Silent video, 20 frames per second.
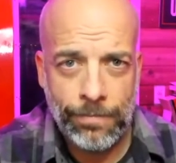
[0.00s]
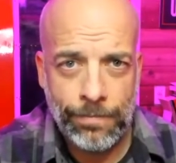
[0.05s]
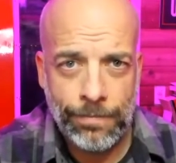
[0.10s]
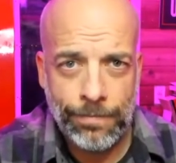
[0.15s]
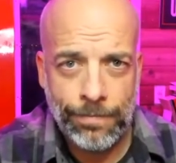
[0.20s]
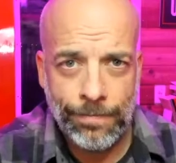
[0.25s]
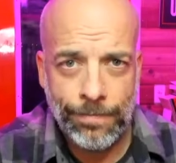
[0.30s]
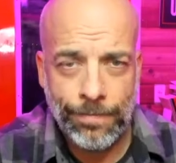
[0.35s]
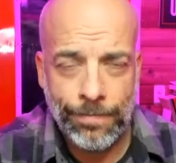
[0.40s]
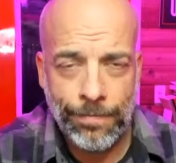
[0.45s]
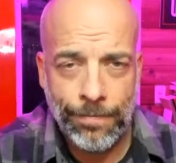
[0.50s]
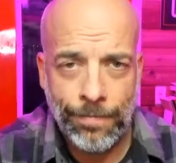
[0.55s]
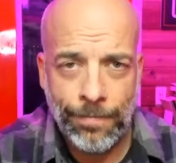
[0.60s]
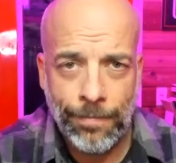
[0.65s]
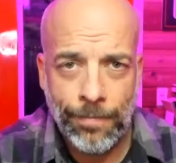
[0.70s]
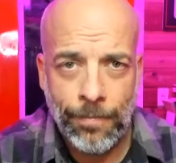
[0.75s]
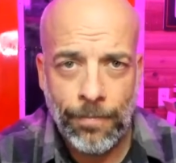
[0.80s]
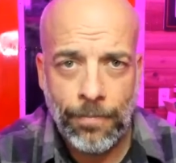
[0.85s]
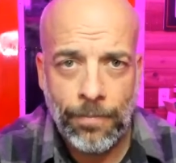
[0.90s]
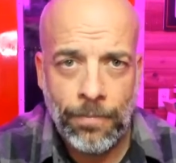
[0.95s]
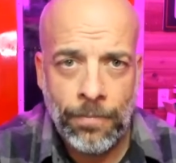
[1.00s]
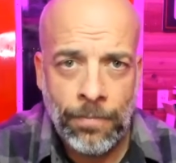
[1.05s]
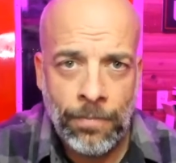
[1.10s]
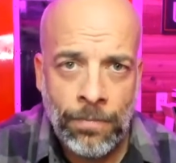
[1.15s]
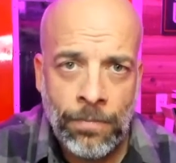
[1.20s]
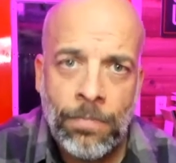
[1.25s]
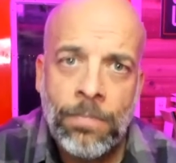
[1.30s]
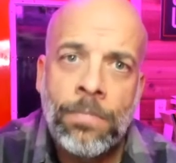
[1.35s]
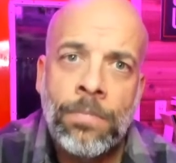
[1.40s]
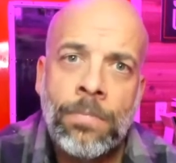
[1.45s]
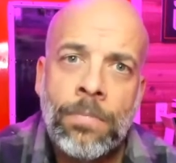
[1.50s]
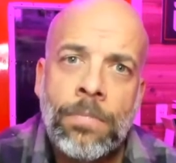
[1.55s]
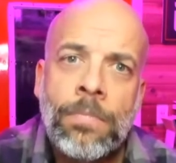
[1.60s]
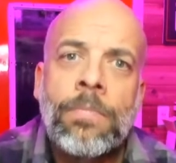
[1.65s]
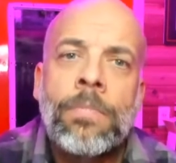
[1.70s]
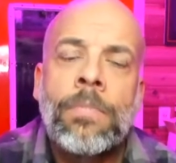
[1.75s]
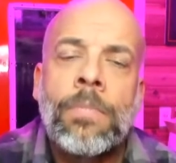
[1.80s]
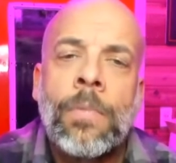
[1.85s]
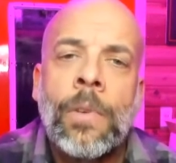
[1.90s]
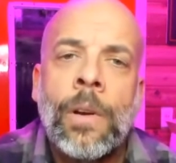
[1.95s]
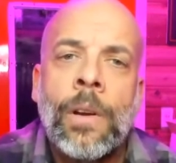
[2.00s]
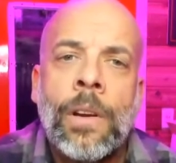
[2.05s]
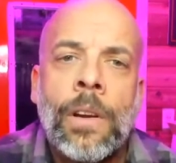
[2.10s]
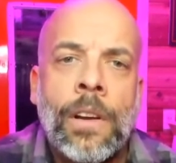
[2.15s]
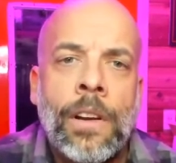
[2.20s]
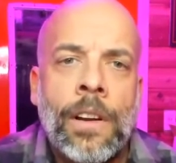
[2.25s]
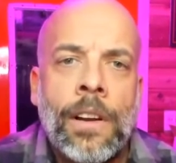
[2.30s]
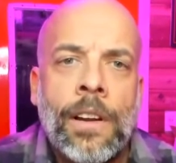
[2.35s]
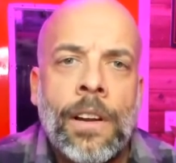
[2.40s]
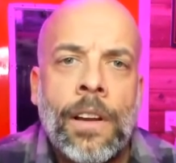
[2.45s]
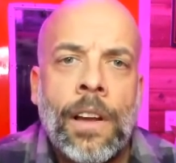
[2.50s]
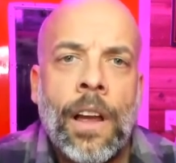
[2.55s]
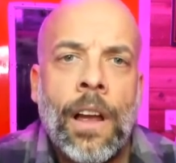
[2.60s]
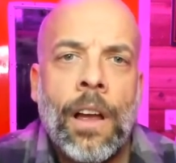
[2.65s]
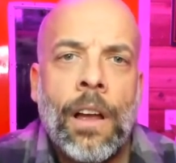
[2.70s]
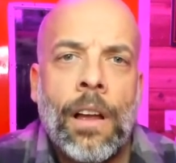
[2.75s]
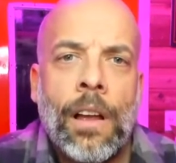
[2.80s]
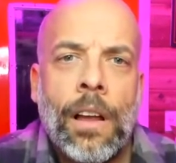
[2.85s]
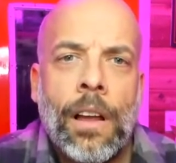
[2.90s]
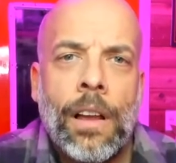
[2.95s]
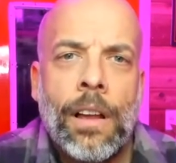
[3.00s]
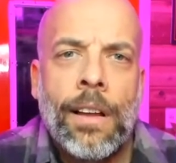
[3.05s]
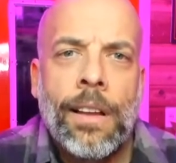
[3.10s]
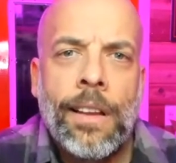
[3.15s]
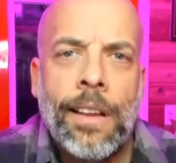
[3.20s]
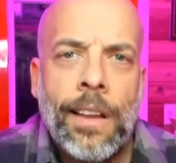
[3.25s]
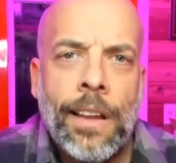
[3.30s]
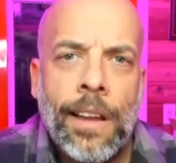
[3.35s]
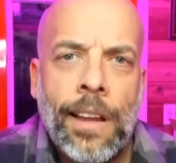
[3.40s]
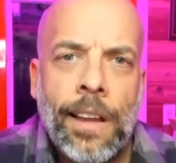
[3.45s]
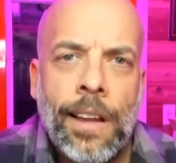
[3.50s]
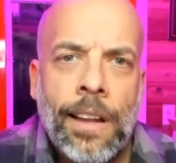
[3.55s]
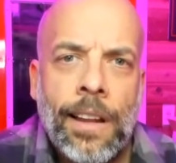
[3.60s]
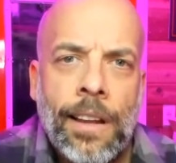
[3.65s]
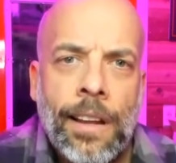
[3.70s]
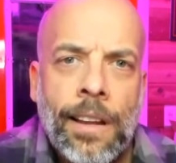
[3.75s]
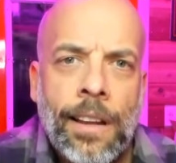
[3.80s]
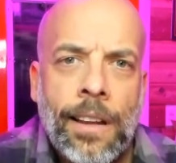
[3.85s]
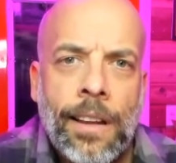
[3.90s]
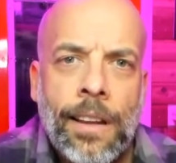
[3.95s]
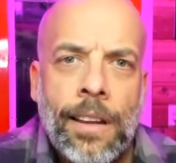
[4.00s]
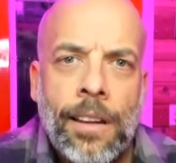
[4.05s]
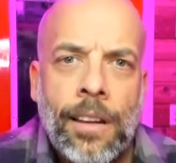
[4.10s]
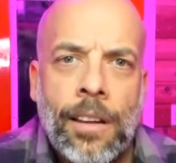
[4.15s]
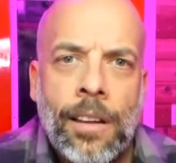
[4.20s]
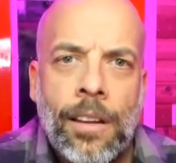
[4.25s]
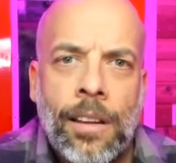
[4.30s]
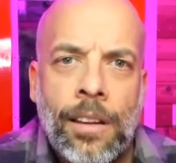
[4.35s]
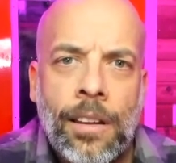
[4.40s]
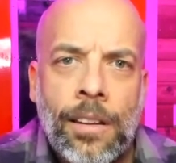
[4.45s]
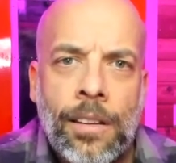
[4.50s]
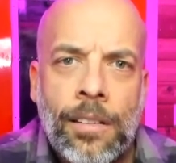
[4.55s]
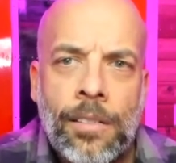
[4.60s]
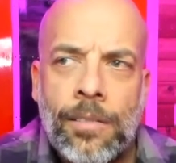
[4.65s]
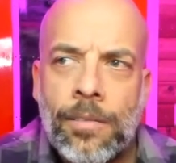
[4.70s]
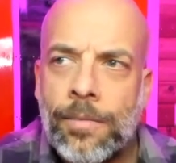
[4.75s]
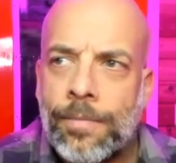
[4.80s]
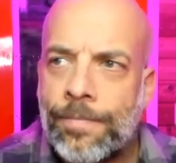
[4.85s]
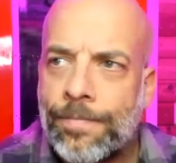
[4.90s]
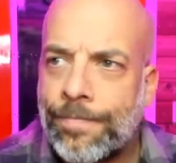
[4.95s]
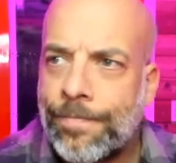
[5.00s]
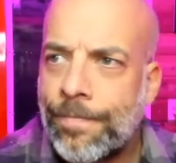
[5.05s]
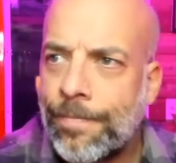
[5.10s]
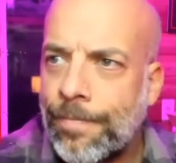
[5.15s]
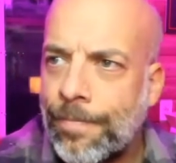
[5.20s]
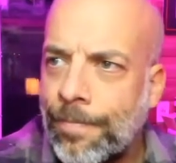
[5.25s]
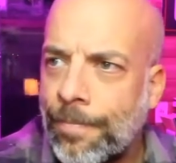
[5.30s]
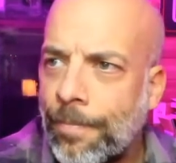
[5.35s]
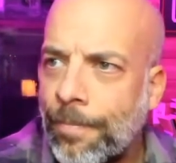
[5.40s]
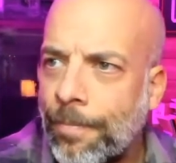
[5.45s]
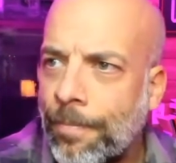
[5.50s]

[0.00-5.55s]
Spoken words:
(not speaking)